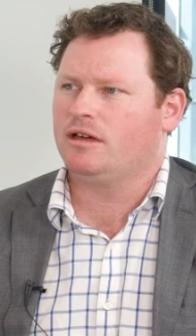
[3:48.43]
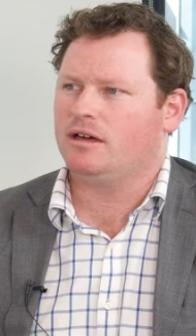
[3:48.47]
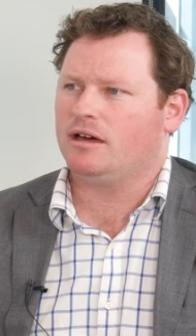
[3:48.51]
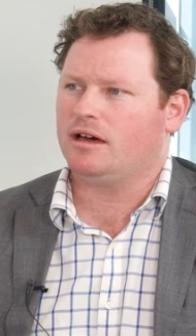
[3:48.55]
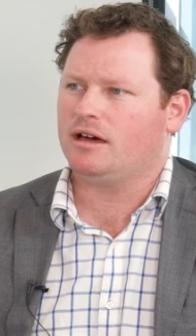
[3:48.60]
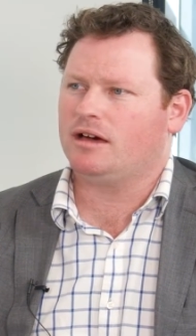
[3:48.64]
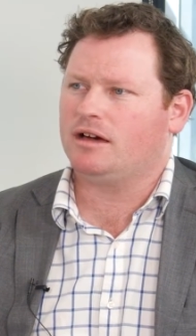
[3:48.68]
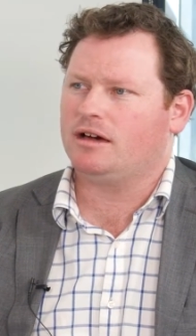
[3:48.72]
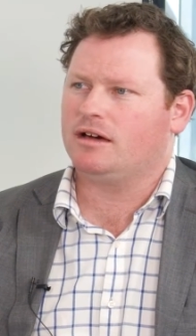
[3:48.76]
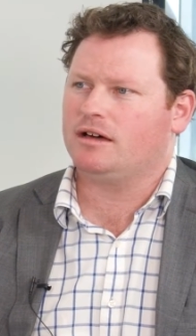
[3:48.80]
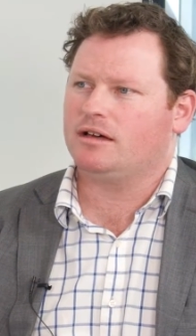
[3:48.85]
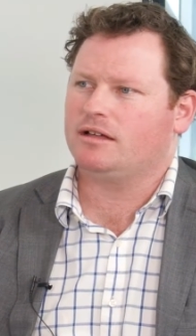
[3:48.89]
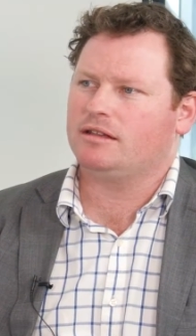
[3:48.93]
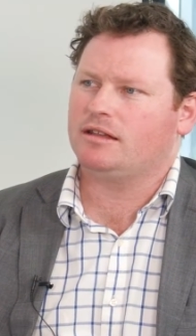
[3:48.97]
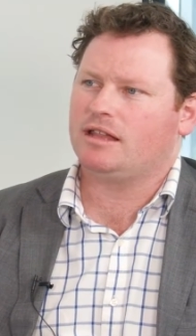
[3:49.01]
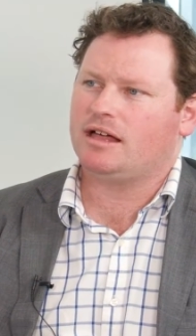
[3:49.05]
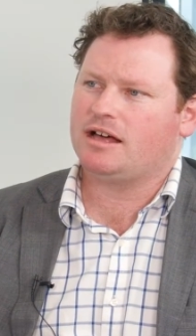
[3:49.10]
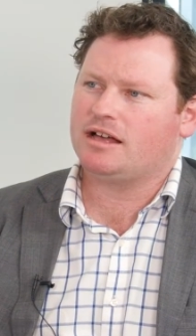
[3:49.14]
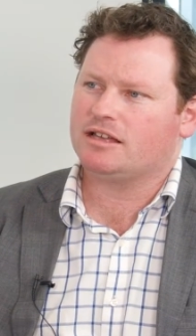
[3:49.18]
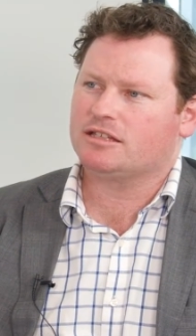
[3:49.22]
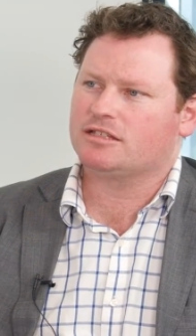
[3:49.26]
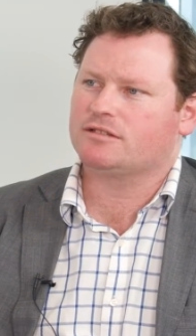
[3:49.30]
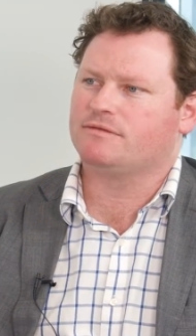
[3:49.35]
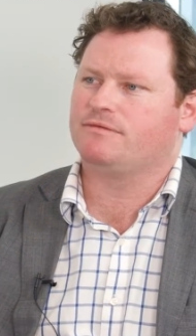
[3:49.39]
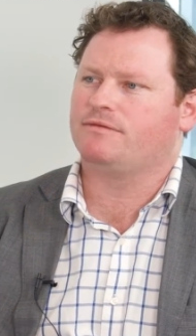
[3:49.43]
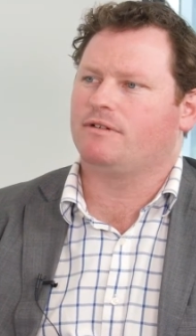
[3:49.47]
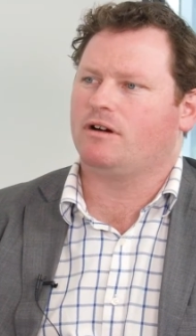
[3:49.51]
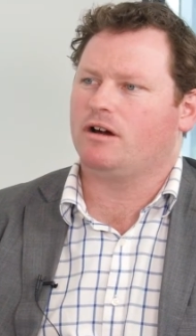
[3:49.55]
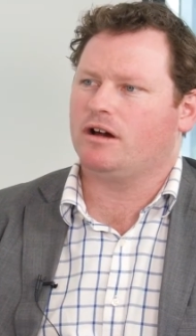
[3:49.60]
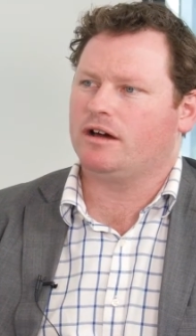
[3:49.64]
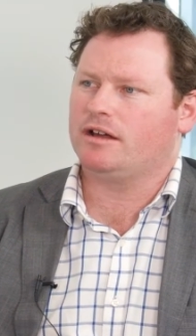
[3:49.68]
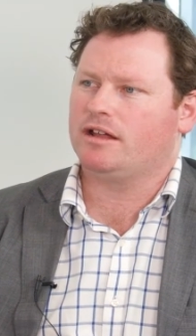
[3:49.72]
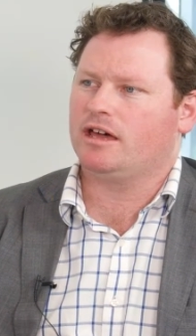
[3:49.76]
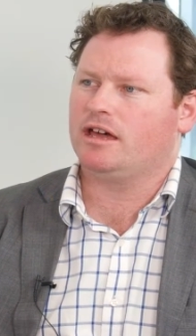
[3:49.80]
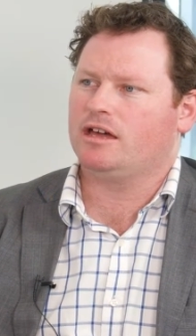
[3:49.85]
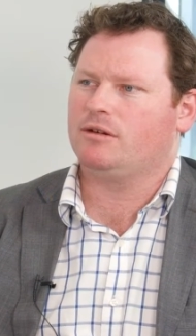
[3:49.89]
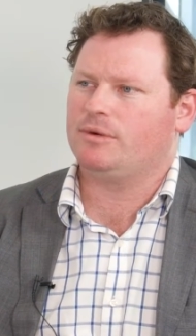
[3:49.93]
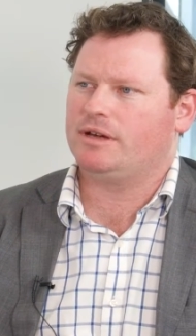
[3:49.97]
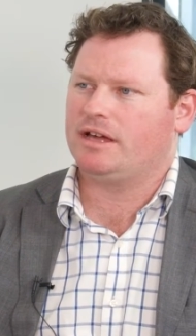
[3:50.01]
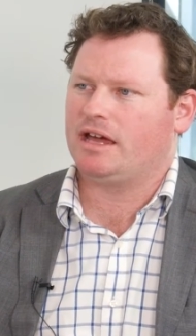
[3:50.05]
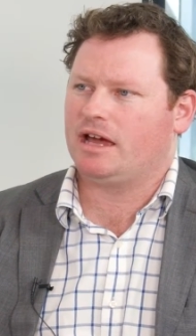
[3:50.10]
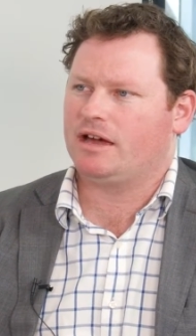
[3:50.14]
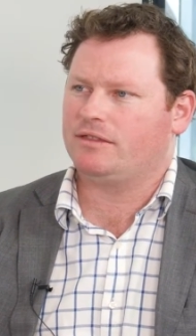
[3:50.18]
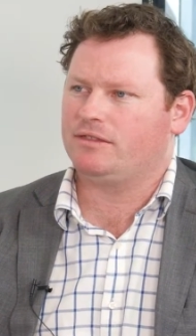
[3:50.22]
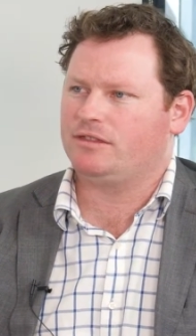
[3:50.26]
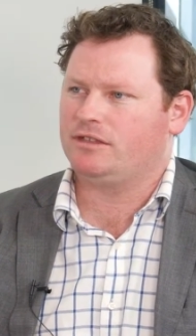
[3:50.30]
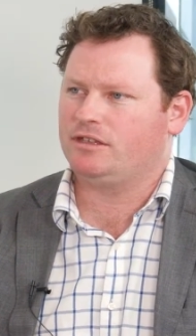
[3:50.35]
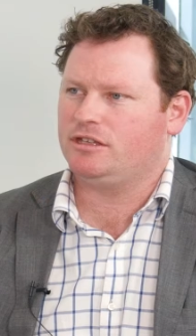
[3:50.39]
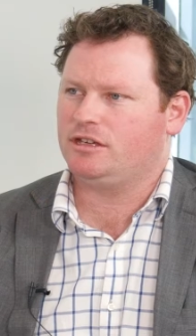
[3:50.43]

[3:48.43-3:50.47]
last Friday we had the